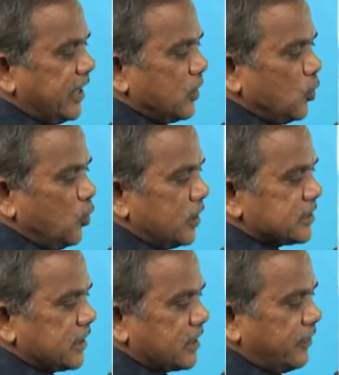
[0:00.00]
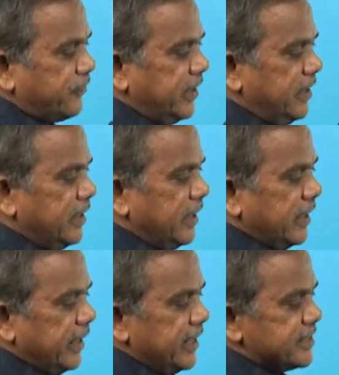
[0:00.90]
drifted towards that of
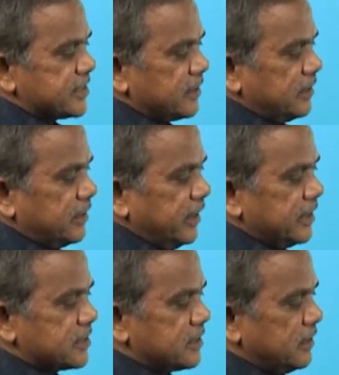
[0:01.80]
the east.